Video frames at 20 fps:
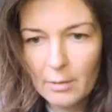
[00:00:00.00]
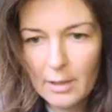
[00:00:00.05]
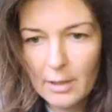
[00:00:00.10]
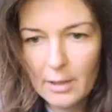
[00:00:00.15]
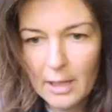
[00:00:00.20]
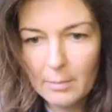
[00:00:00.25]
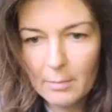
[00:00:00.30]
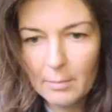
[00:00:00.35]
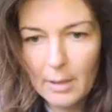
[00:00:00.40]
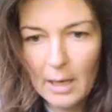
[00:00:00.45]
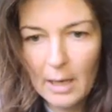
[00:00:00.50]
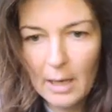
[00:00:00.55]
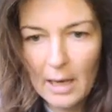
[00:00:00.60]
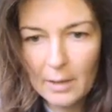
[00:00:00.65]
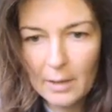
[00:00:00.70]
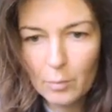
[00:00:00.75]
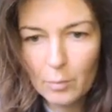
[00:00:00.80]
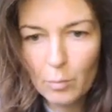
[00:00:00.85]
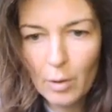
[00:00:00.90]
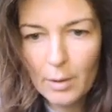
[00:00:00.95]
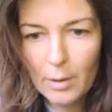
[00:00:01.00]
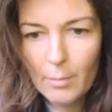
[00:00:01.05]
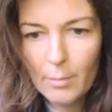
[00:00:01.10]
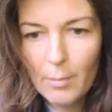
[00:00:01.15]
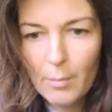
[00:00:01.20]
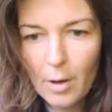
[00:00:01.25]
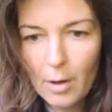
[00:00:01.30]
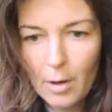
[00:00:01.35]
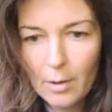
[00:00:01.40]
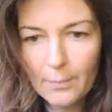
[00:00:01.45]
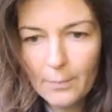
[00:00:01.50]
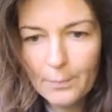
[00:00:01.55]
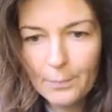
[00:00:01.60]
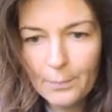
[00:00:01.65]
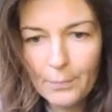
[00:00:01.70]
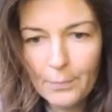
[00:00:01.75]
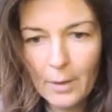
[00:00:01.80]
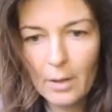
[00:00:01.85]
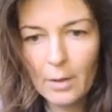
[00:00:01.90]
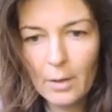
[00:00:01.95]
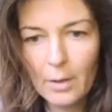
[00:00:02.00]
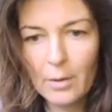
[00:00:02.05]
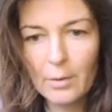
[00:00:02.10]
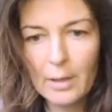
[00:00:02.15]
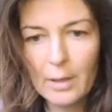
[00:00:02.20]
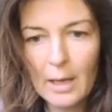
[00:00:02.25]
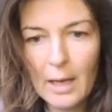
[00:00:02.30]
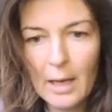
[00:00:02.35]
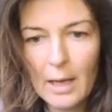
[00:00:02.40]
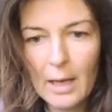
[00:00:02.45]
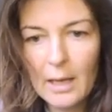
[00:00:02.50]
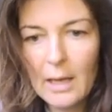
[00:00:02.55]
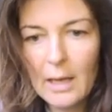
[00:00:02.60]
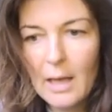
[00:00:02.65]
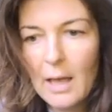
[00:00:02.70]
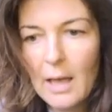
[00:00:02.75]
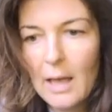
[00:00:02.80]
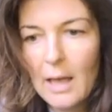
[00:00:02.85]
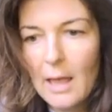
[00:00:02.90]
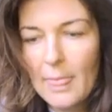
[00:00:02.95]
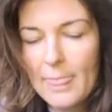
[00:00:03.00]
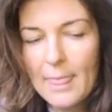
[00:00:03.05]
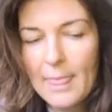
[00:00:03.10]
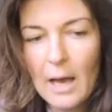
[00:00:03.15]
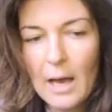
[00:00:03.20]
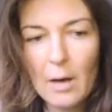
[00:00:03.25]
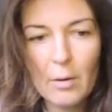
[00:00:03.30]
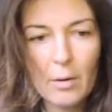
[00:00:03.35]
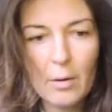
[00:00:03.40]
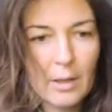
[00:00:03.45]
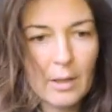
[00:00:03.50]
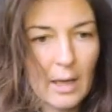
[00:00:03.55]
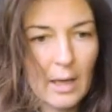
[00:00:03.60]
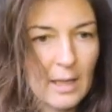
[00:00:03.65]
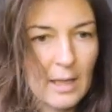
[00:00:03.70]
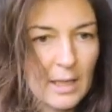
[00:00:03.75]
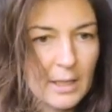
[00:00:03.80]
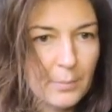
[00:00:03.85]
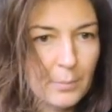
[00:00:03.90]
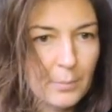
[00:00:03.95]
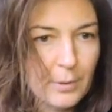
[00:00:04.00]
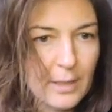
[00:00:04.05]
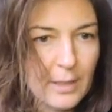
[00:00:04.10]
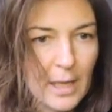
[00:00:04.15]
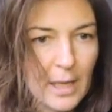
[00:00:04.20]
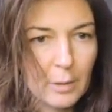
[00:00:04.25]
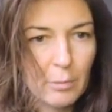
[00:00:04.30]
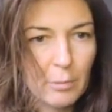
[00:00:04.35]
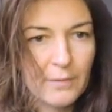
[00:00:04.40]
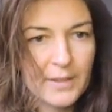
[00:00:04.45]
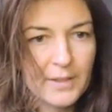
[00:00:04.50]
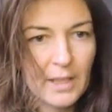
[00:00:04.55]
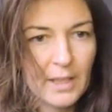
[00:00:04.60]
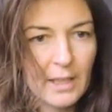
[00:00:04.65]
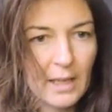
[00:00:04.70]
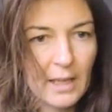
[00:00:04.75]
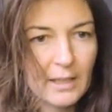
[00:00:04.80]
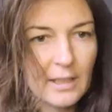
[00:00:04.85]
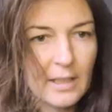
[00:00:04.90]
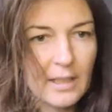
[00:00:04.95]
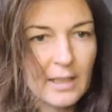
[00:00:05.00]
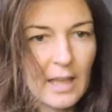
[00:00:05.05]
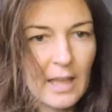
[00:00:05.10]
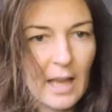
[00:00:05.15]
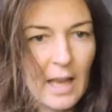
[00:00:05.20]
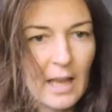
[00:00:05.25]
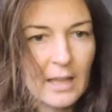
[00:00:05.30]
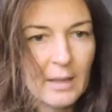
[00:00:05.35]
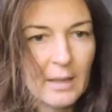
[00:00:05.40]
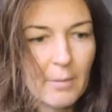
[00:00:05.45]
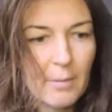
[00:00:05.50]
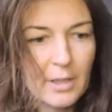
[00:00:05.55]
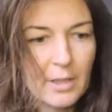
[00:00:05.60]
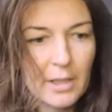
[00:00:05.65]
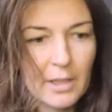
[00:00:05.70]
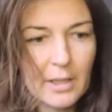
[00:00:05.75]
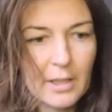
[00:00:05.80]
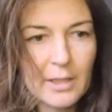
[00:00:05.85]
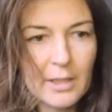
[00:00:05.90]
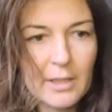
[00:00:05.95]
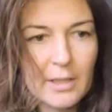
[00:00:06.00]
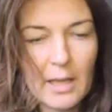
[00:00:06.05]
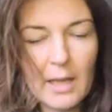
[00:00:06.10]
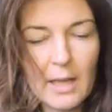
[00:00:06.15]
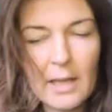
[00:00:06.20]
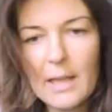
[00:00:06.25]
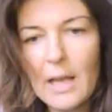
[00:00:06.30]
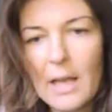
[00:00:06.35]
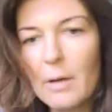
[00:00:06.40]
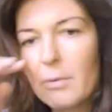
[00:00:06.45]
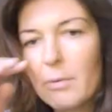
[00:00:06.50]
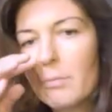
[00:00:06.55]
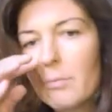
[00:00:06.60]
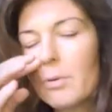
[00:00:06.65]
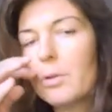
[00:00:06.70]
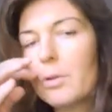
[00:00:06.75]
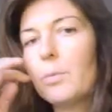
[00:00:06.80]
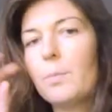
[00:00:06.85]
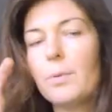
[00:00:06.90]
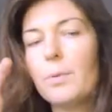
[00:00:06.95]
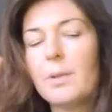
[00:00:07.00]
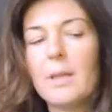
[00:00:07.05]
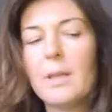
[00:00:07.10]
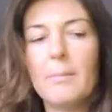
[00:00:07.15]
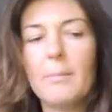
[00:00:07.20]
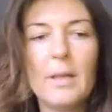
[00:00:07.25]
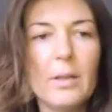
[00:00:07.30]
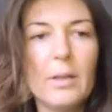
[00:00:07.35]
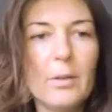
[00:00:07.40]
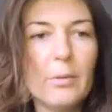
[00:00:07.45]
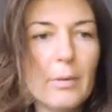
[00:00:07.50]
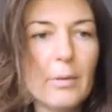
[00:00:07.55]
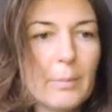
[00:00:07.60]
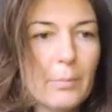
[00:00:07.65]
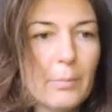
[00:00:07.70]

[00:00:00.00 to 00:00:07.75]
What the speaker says: let me add one more. Okay, now, let's pretend we've selected 10 images and now we want to put them into a